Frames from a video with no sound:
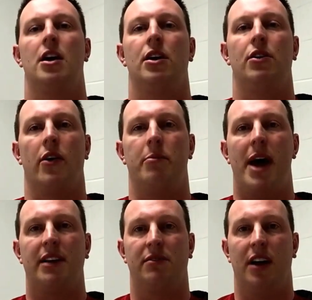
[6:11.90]
During
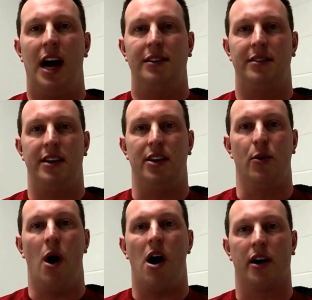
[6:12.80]
max velocity, you
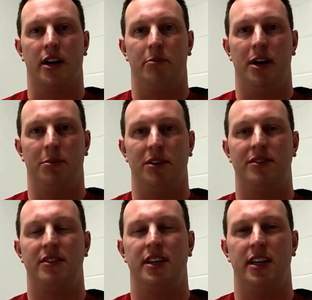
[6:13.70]
are going to be able to
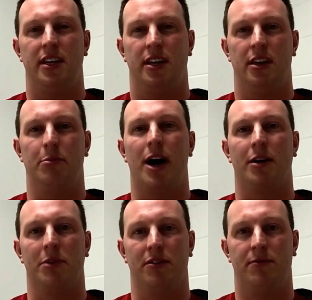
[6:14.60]
see the bottom
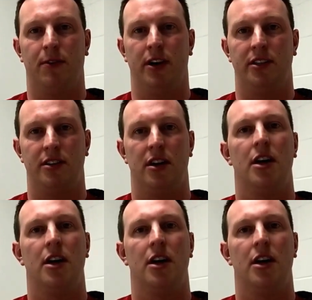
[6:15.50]
of the foot,